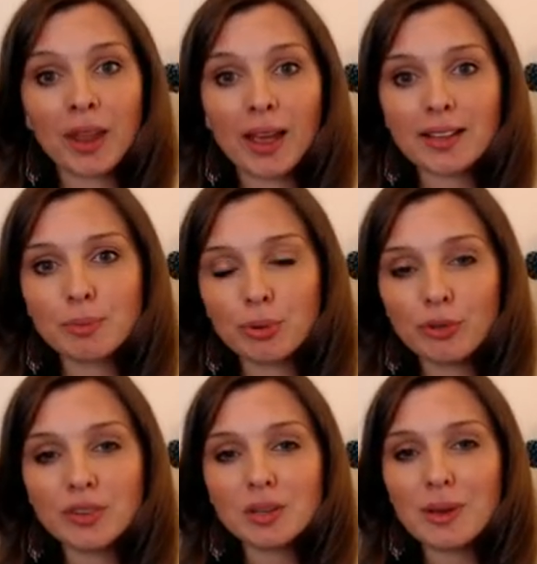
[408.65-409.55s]
has
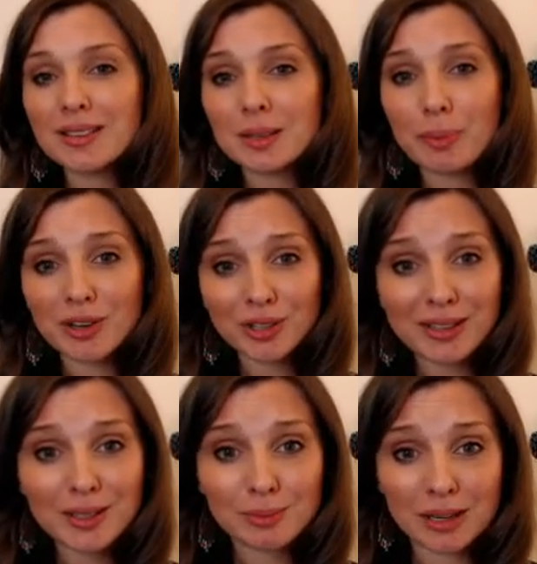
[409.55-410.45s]
proven to be especially
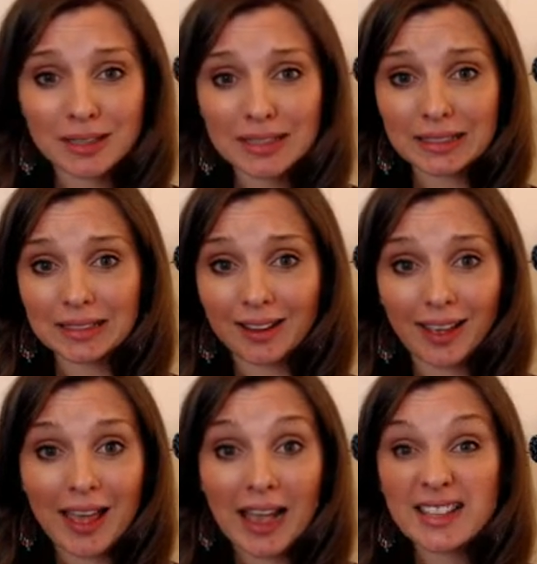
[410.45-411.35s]
demanding
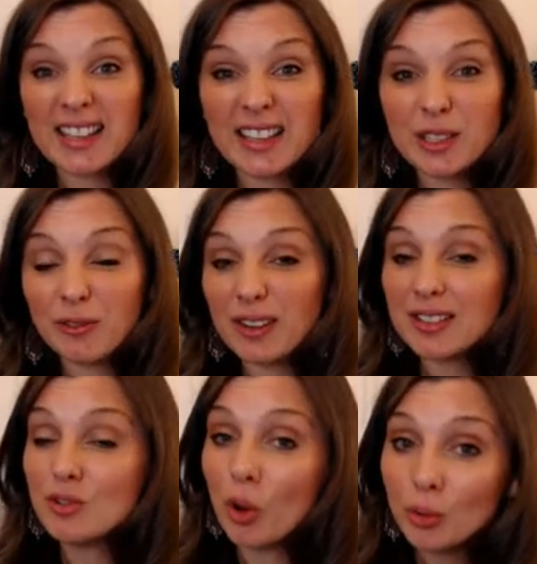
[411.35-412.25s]
as it interferes
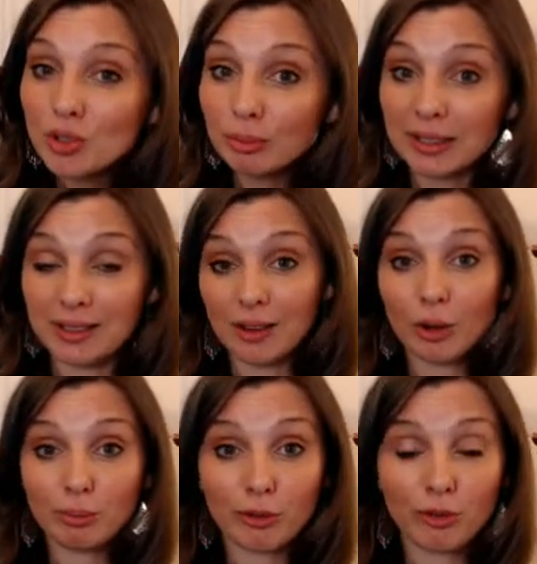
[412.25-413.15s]
notably
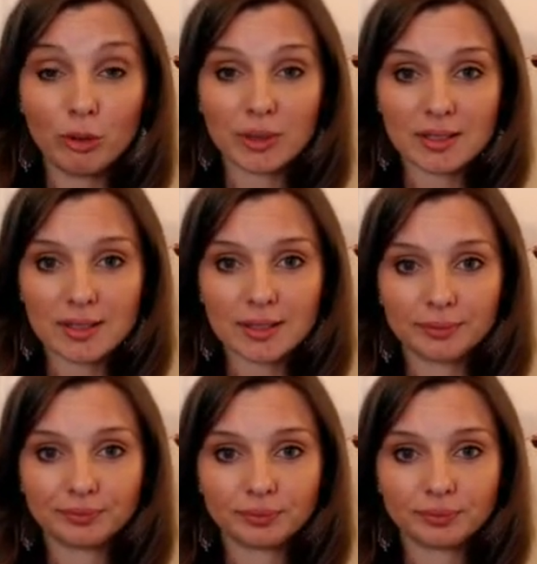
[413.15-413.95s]
on performance.